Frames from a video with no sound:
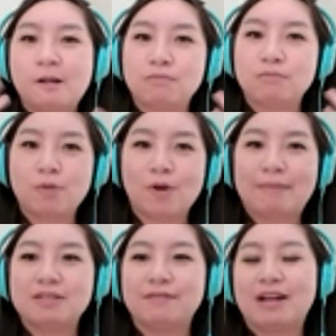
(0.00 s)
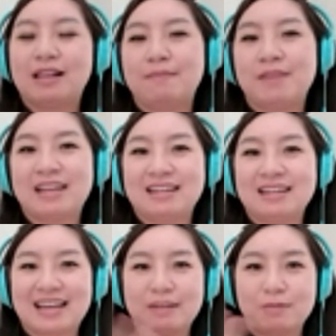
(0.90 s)
mobile app development and
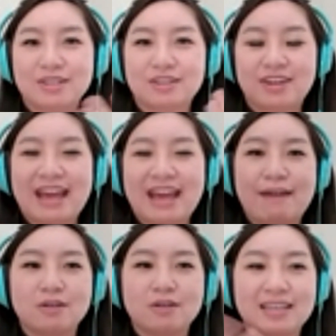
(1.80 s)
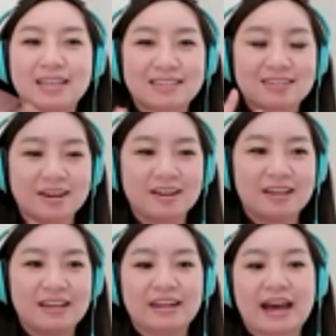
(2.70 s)
design was a great avenue to get
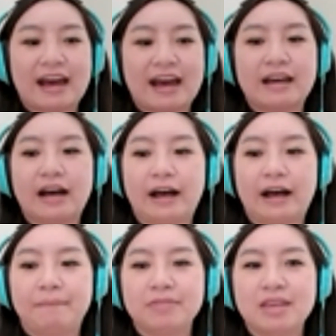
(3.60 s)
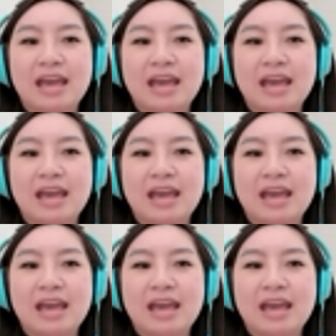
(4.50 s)
started in that um,